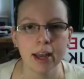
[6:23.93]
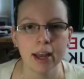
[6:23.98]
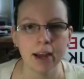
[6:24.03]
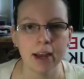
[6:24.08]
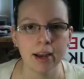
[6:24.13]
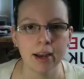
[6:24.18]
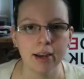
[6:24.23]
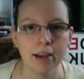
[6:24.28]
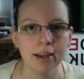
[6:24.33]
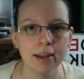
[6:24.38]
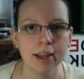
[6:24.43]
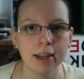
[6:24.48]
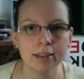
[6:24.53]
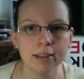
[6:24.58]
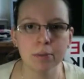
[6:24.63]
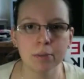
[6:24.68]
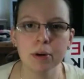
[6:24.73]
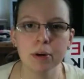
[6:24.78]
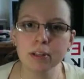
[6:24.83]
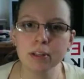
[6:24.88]
and
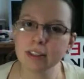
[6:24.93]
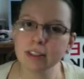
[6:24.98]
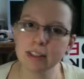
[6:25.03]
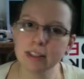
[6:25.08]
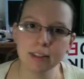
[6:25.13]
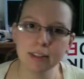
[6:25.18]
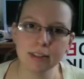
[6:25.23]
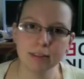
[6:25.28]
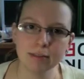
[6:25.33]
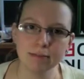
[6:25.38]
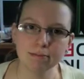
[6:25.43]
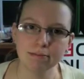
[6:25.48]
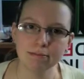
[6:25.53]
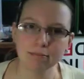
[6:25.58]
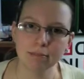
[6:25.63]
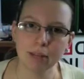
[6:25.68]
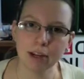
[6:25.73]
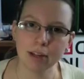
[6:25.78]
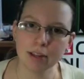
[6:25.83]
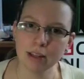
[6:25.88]
the person
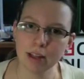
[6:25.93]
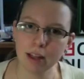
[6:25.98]
on the